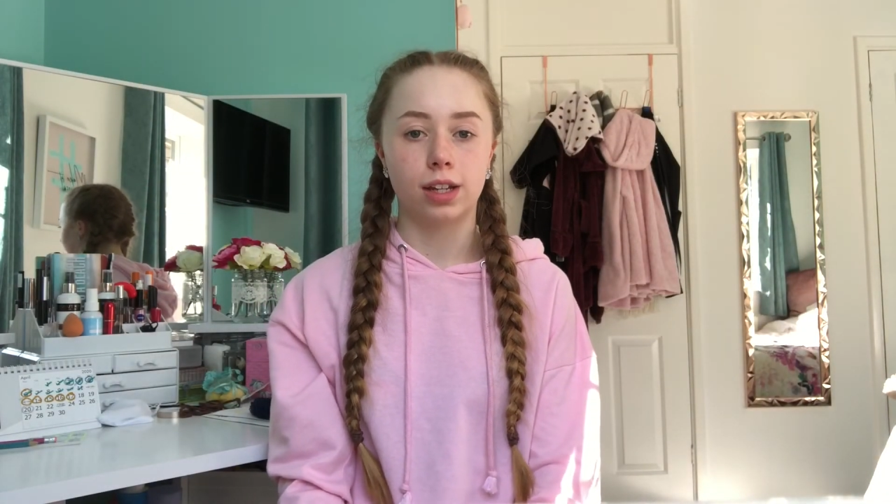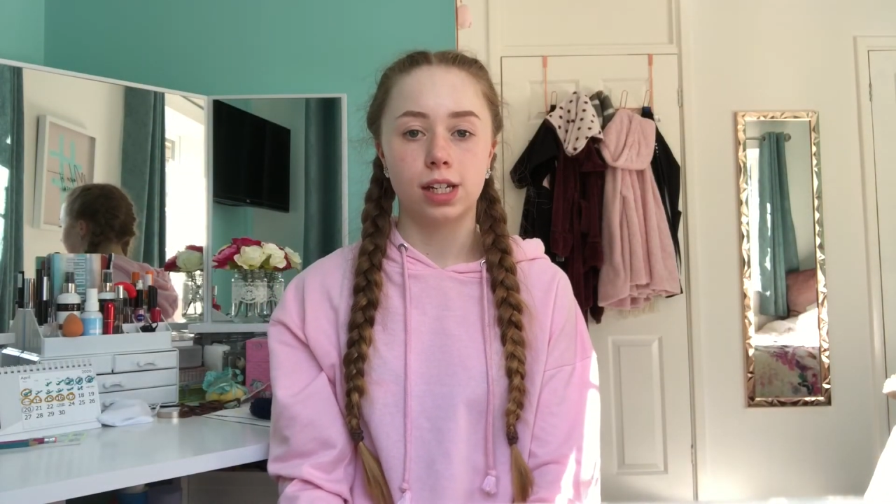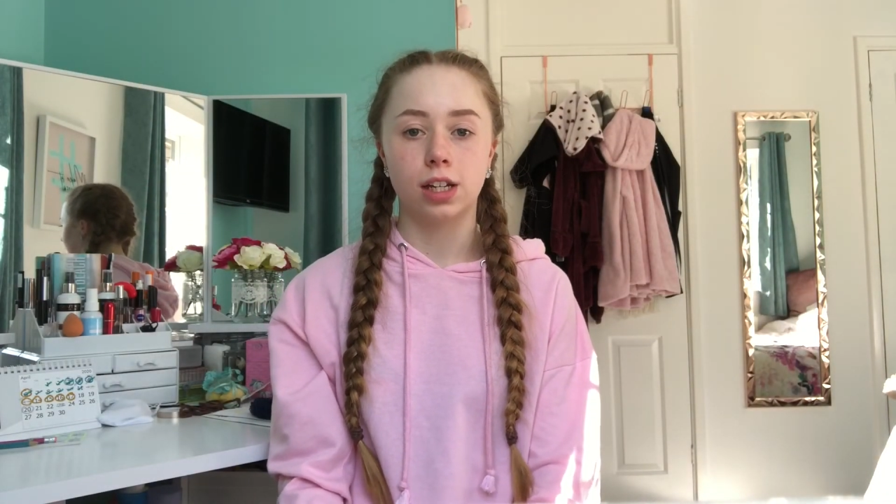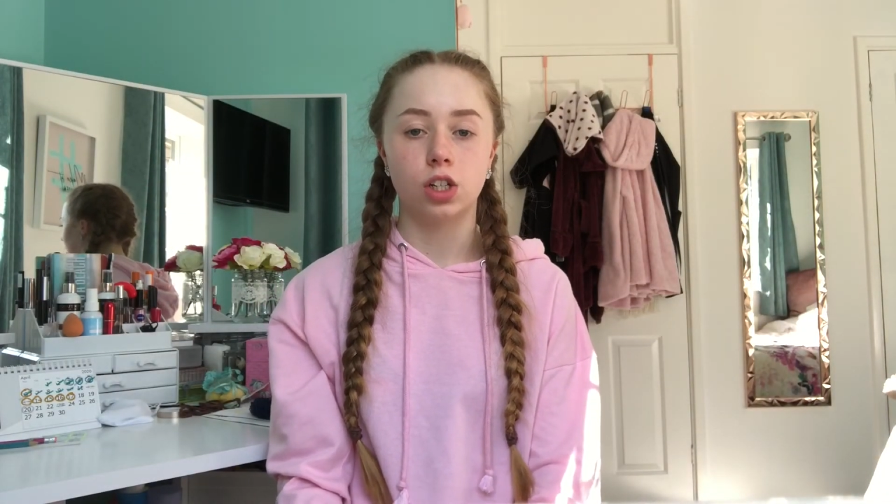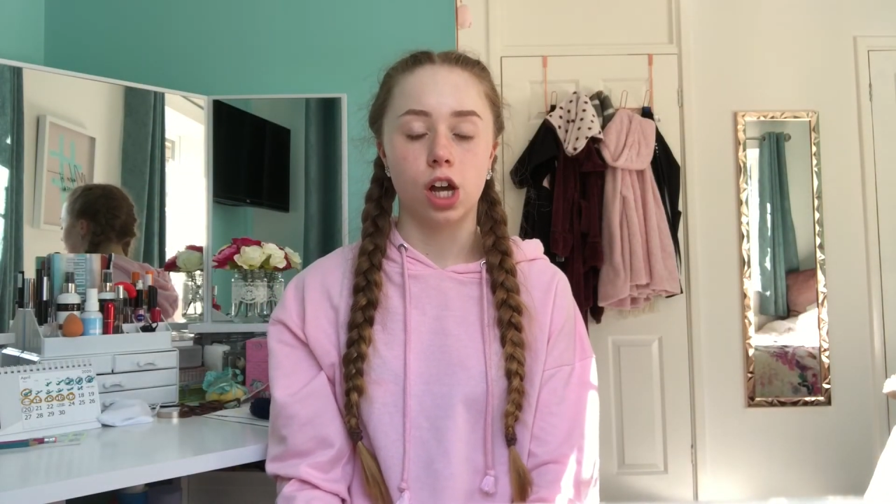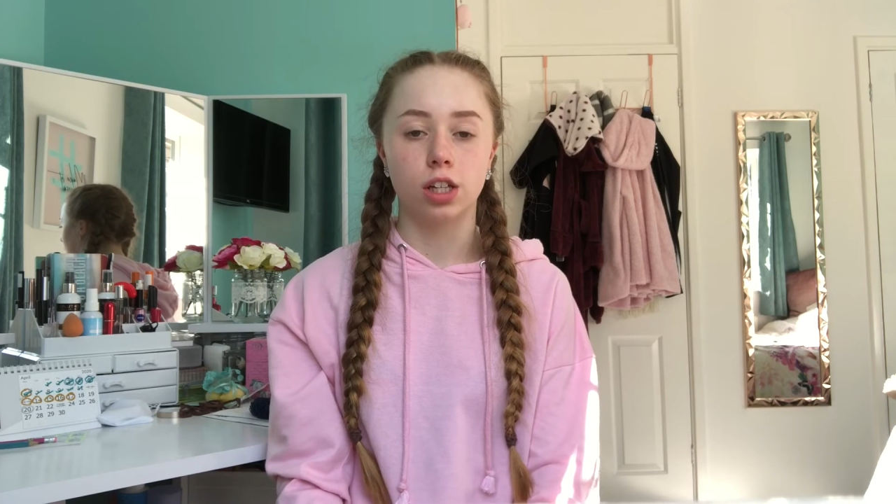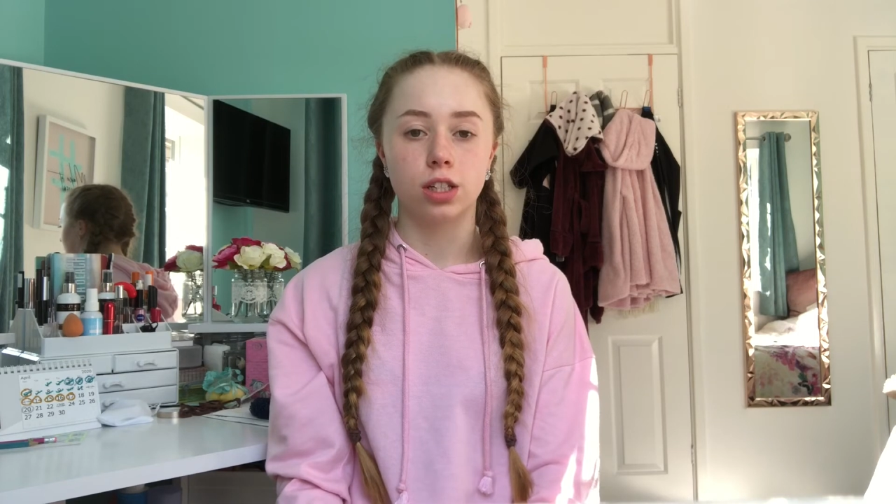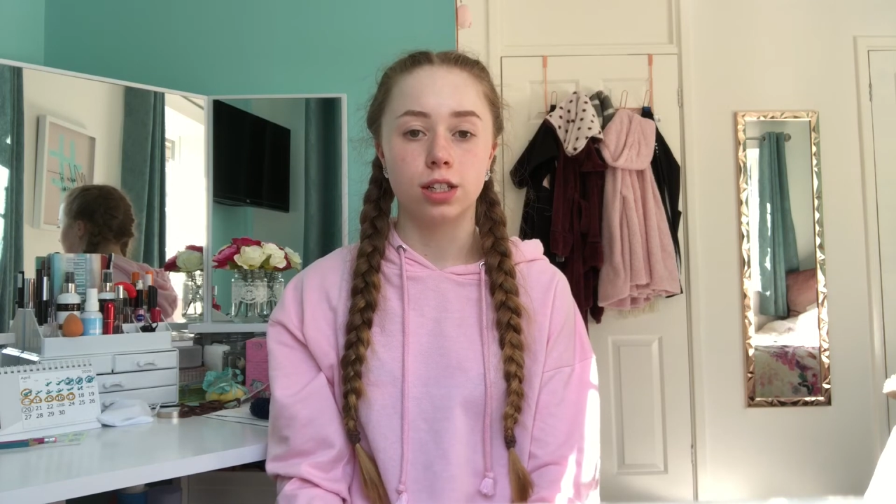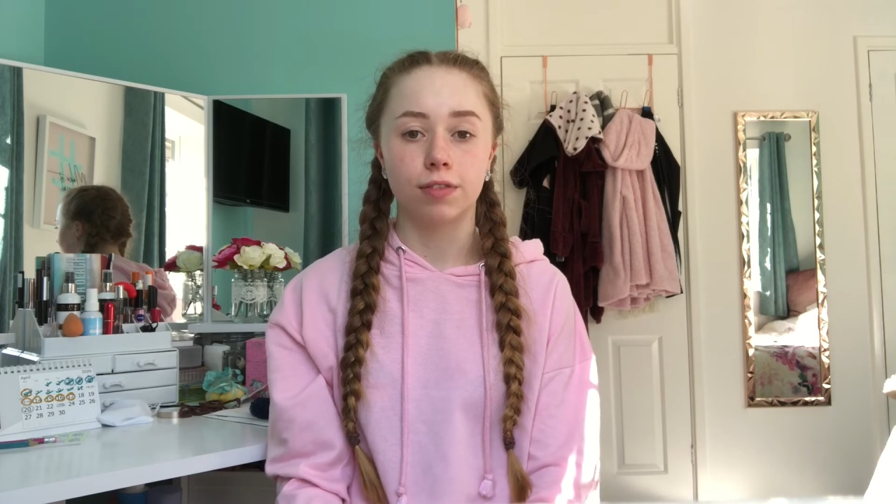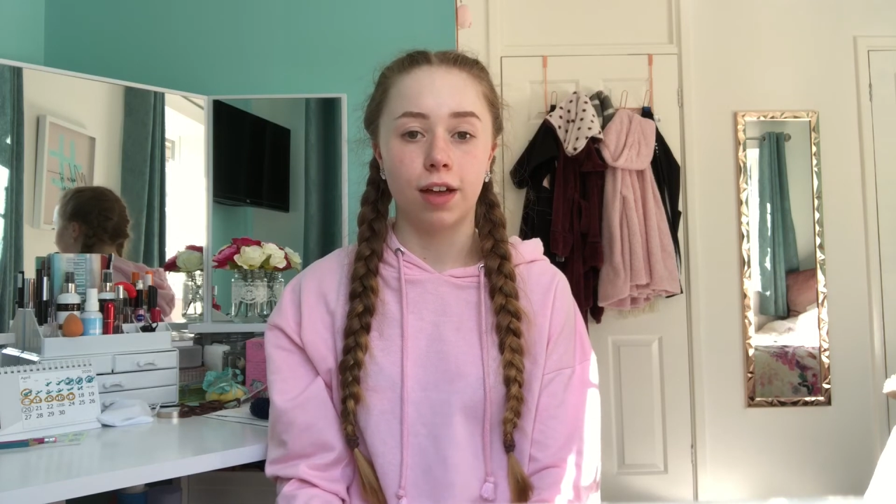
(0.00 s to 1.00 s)
t-shirts and
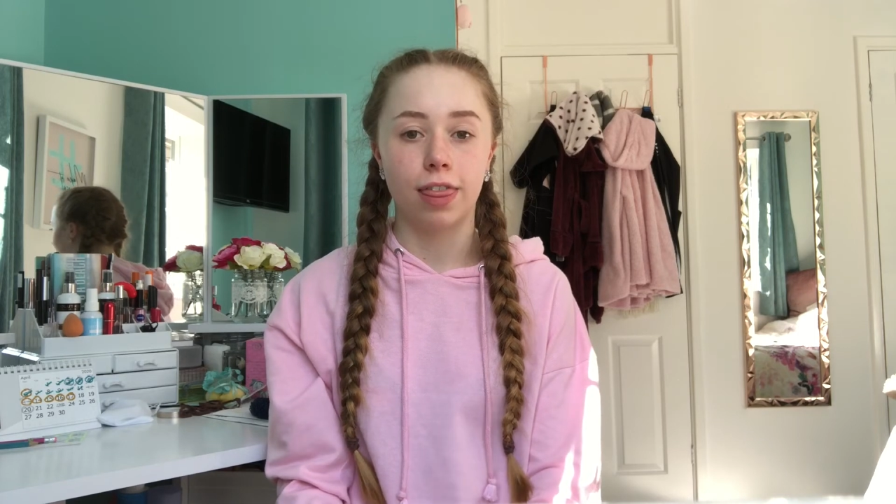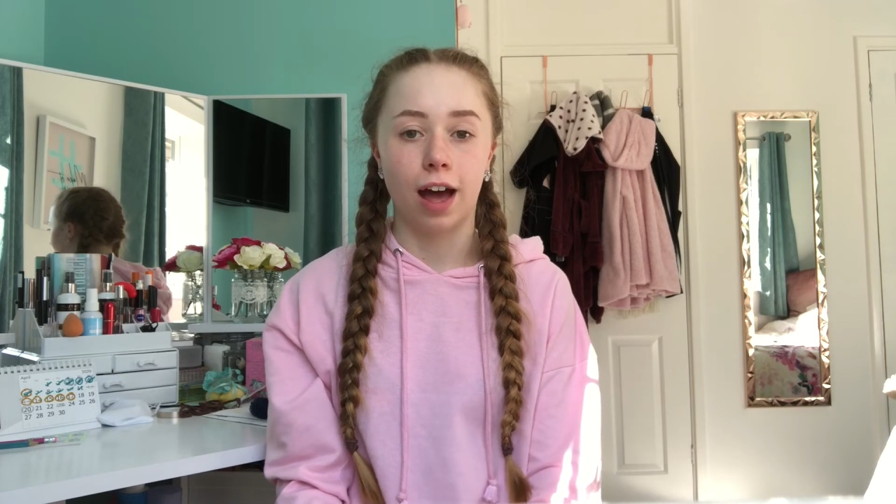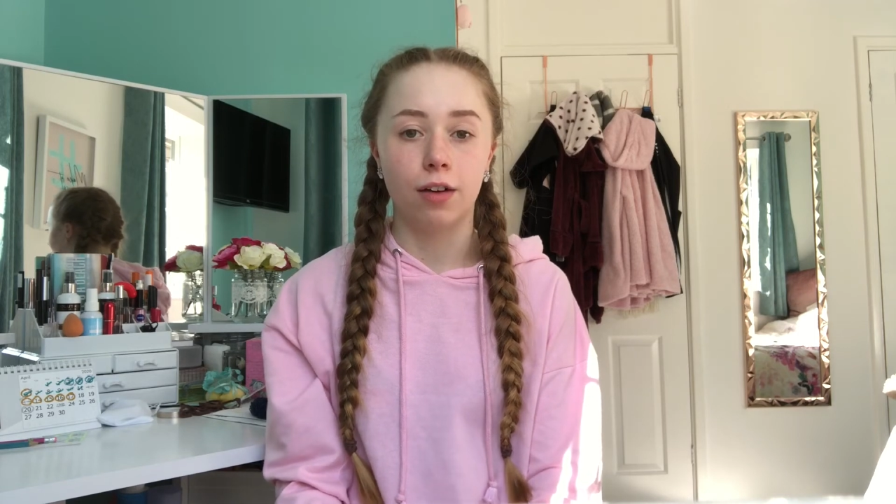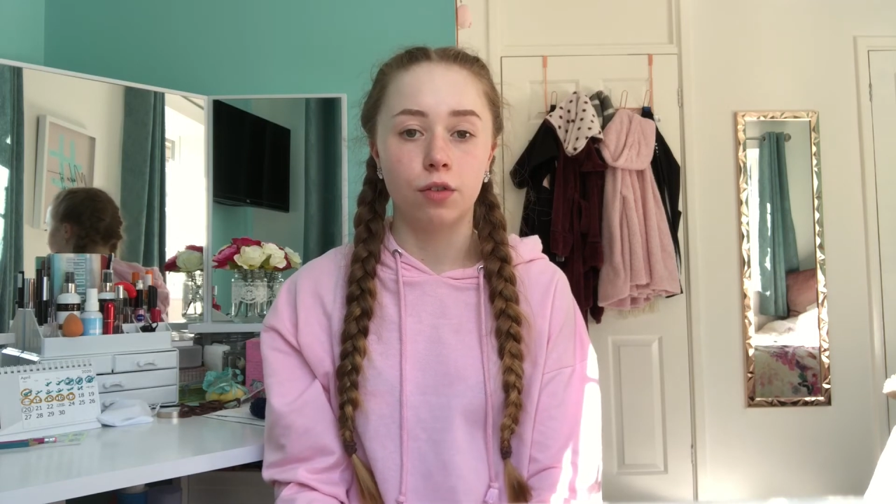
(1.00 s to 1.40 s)
stuff like that